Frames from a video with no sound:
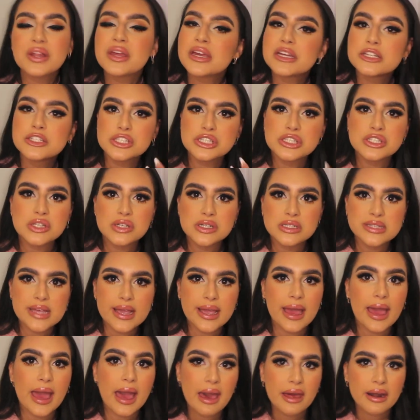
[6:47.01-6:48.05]
Like it just looks
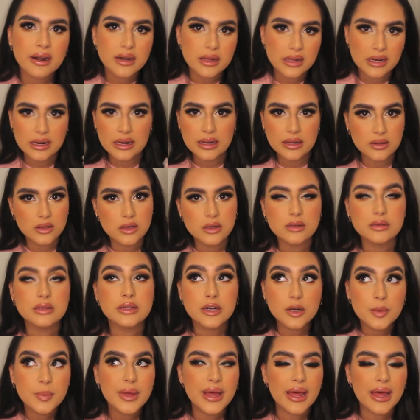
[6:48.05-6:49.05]
like I added in a little